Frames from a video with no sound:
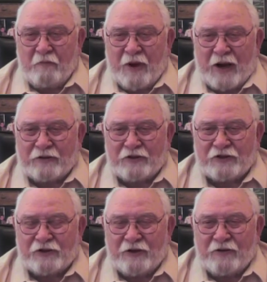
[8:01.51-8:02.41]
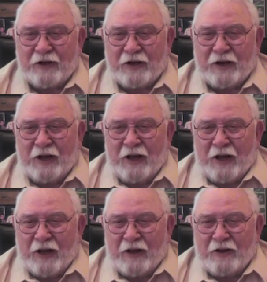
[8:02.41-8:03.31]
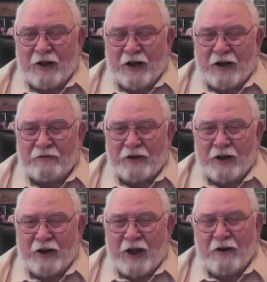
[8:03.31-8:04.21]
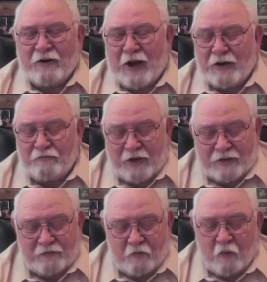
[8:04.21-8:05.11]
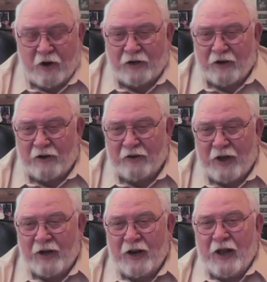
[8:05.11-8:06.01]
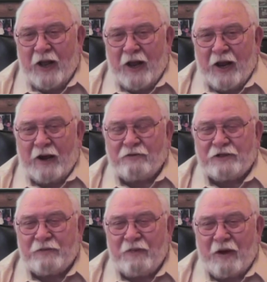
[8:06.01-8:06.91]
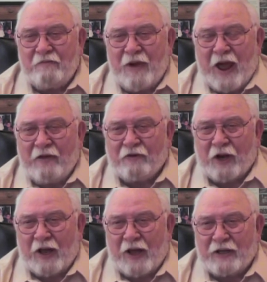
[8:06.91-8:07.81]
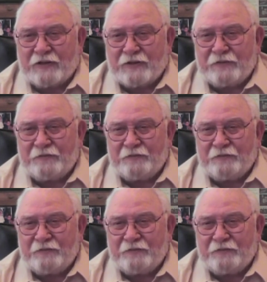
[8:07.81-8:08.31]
back to school, and I'd been working all night, and I was in my math class,